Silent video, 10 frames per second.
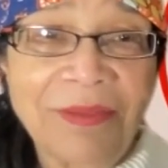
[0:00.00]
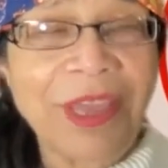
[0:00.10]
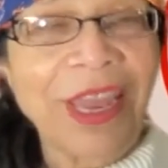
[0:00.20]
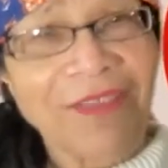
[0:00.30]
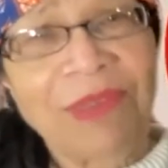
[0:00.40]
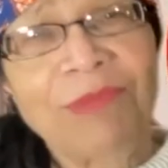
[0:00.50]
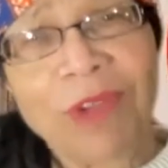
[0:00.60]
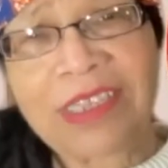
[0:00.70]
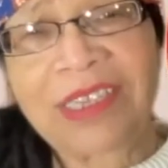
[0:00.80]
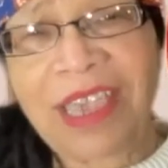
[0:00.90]
But I've been
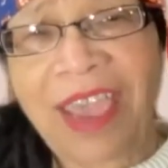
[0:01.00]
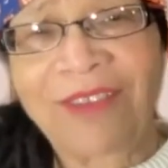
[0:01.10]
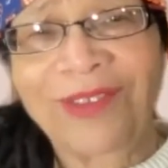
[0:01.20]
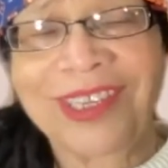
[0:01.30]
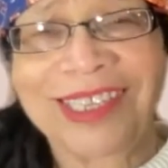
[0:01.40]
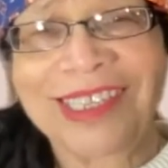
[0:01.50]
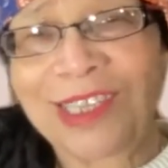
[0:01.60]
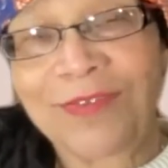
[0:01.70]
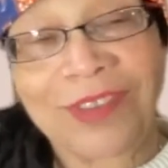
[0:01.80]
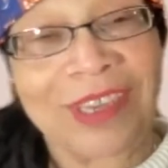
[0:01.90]
watching African
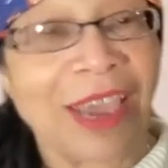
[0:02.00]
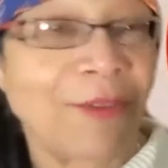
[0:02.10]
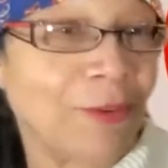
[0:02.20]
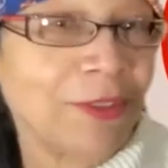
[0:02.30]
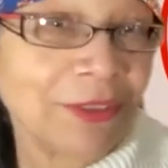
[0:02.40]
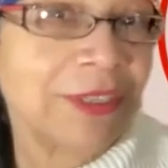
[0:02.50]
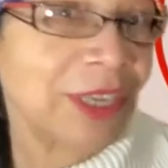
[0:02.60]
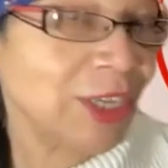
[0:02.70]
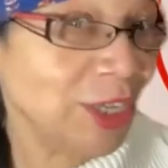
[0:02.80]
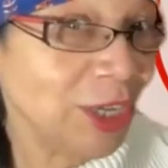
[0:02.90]
TV. It's a
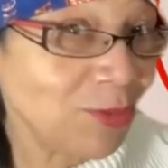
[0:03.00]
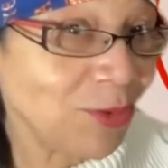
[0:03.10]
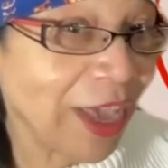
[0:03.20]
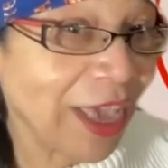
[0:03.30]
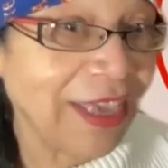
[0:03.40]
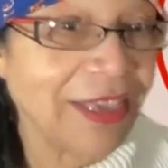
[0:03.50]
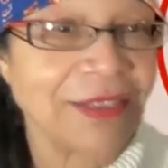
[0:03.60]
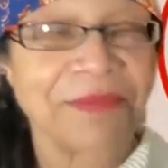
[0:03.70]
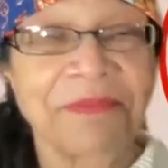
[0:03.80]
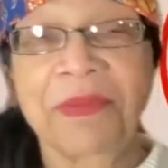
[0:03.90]
good way
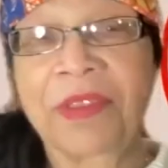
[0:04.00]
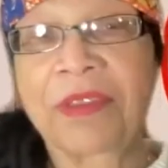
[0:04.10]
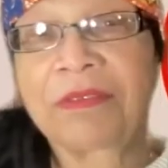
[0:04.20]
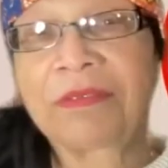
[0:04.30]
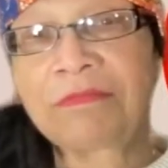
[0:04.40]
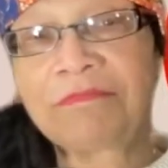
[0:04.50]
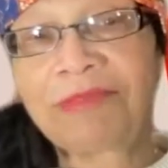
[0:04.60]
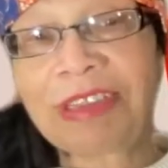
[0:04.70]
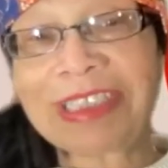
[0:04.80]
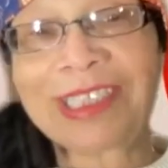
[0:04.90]

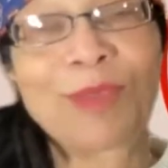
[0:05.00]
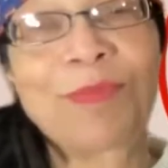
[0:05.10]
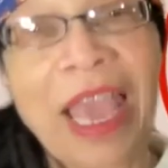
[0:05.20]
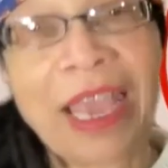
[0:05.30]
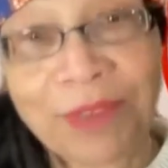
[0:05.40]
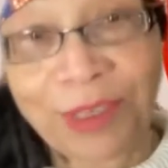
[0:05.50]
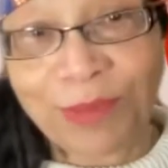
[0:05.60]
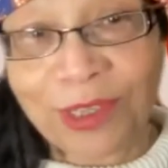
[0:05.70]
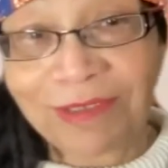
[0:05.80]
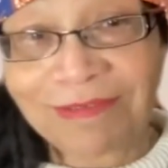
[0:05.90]
to get to see Black
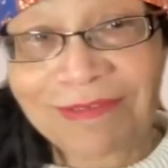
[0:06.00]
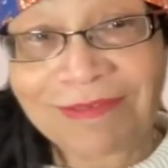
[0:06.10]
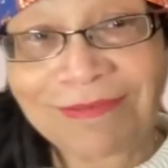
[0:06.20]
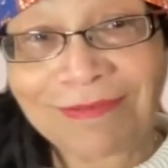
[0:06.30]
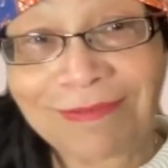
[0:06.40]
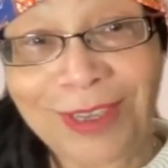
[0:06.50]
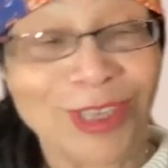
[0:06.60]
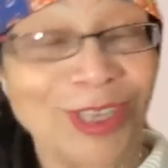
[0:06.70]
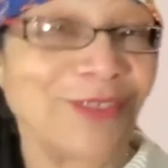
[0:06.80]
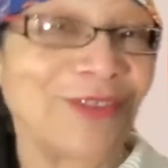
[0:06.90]
people when
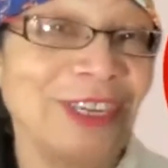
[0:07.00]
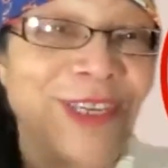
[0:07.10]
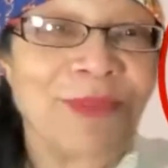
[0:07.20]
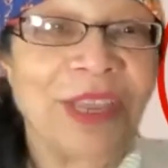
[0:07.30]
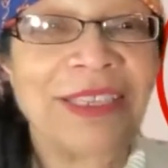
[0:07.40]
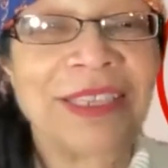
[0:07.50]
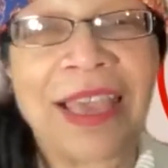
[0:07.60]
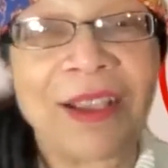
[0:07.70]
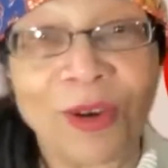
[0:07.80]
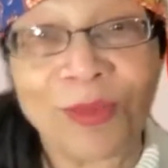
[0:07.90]
you're living in a place
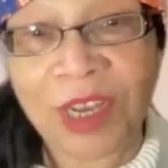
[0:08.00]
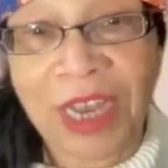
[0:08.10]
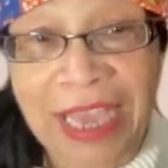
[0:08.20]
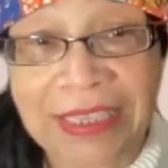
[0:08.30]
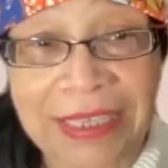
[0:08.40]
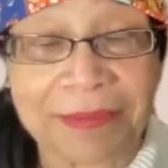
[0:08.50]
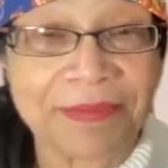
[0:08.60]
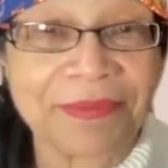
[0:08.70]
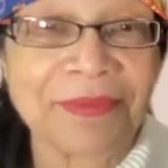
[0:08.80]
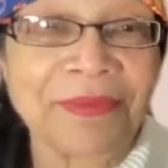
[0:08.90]
like Homer, Alaska.
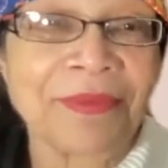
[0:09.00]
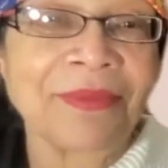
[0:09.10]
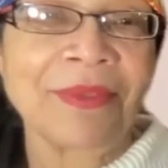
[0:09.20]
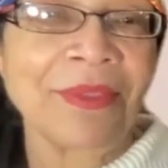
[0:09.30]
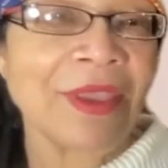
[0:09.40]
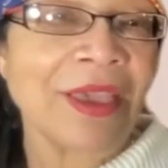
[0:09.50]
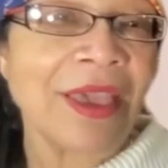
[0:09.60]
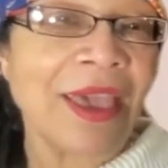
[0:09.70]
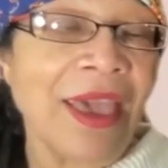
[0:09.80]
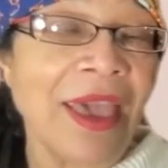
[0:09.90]

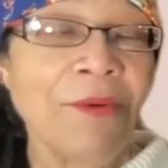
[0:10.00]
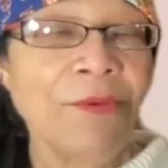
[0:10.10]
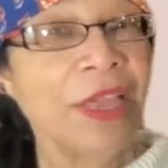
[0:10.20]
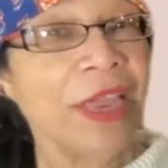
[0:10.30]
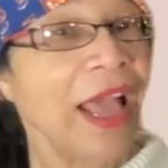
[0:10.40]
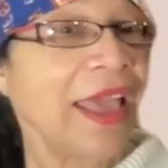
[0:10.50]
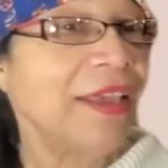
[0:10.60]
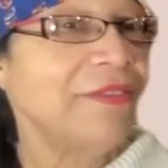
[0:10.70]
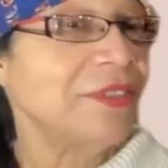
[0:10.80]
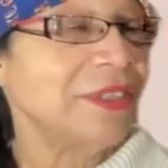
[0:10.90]
And what I
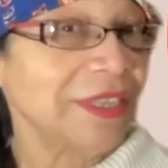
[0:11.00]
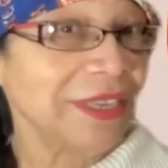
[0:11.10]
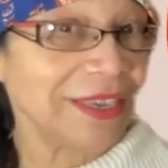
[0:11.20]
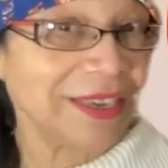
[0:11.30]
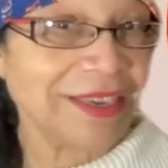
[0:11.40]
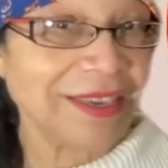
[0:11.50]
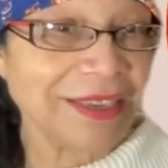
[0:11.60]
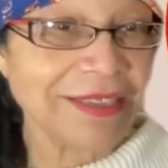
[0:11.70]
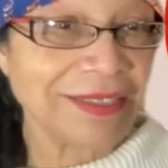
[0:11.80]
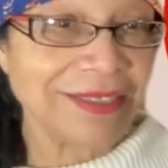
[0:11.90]
have
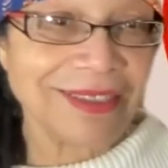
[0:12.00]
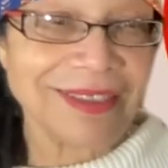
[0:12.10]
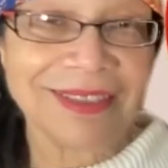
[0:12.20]
seen